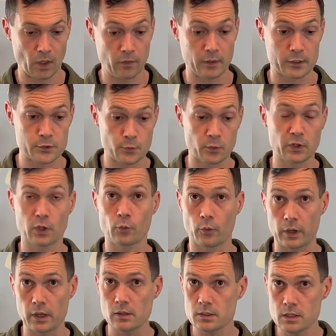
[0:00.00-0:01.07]
That's really
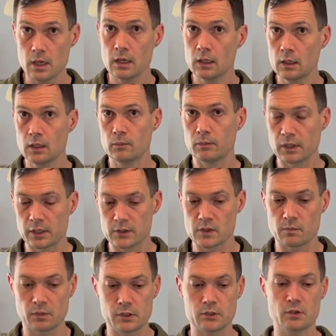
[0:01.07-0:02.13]
great because
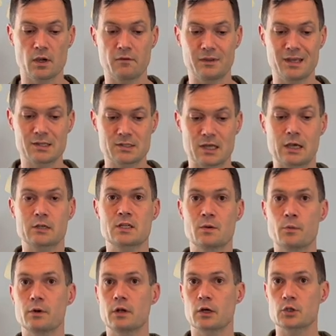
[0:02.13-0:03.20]
it means you have the exact
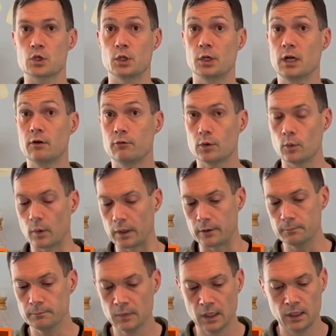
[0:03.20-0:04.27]
same protection
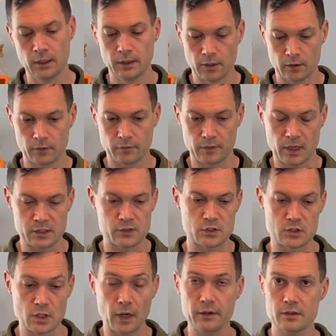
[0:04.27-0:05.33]
everywhere. That's
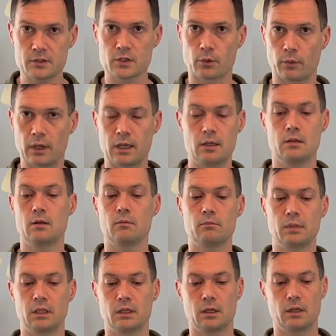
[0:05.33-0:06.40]
not as great
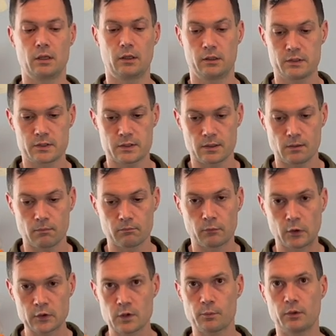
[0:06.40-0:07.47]
because
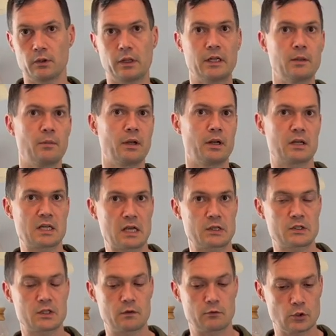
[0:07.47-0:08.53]
multiple independent
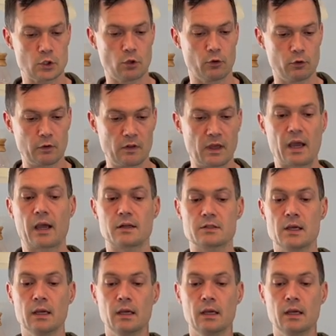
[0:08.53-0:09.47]
tests have shown that